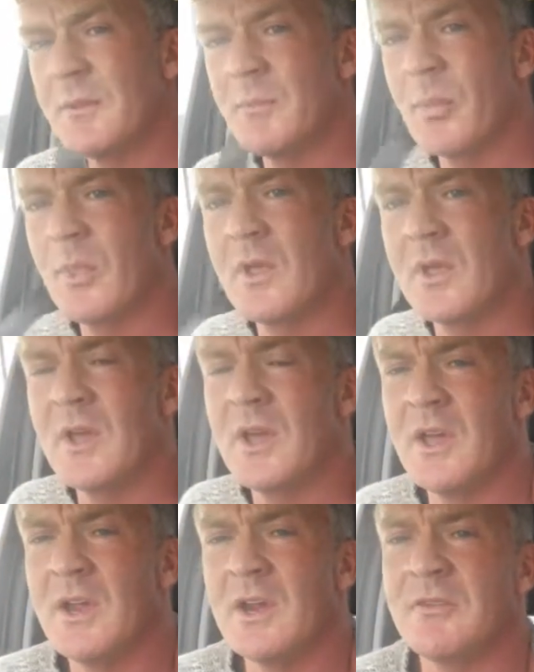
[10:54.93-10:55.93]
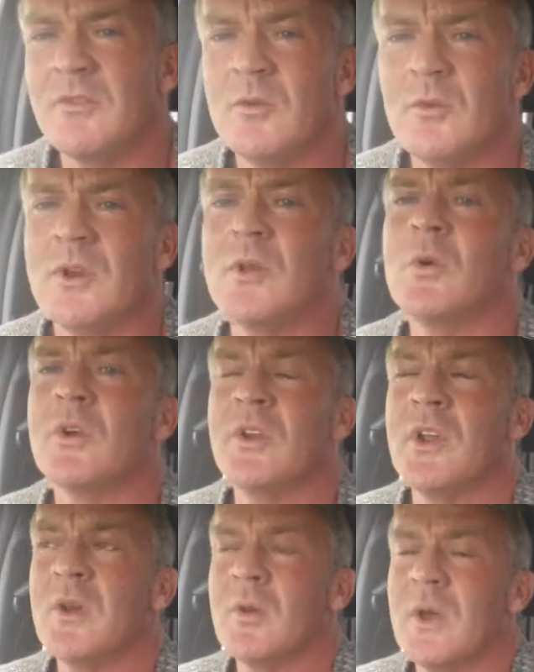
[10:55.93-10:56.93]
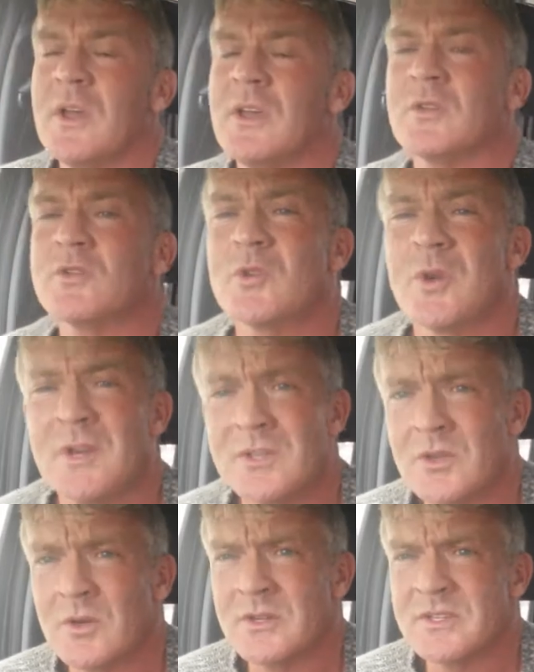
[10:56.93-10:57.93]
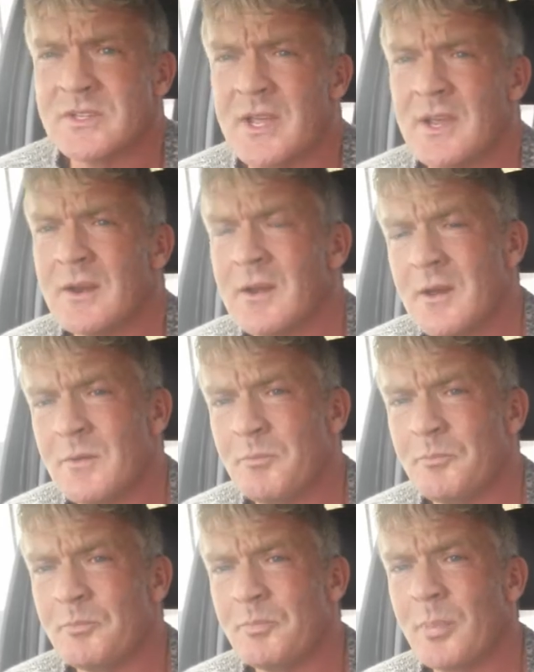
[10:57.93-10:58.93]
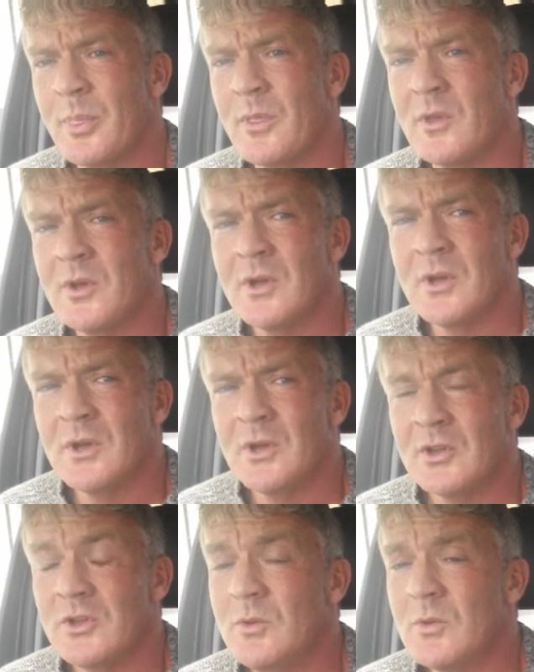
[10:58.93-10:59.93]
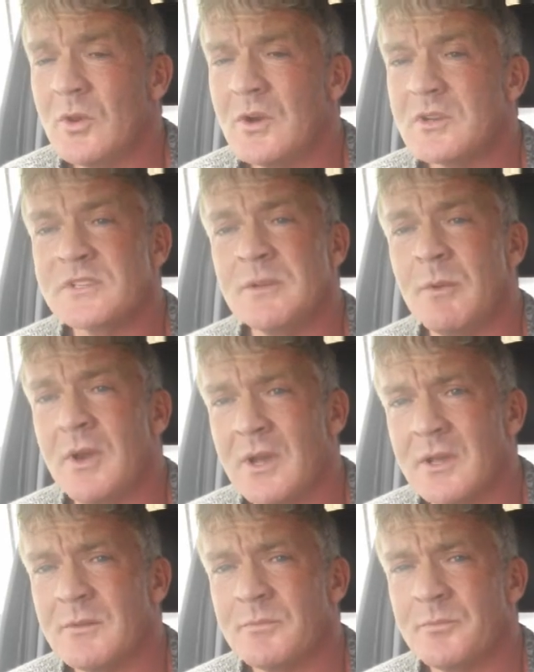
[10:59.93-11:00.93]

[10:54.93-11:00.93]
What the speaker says: And if you really want to know how your training is going to stand up, you've got to simulate.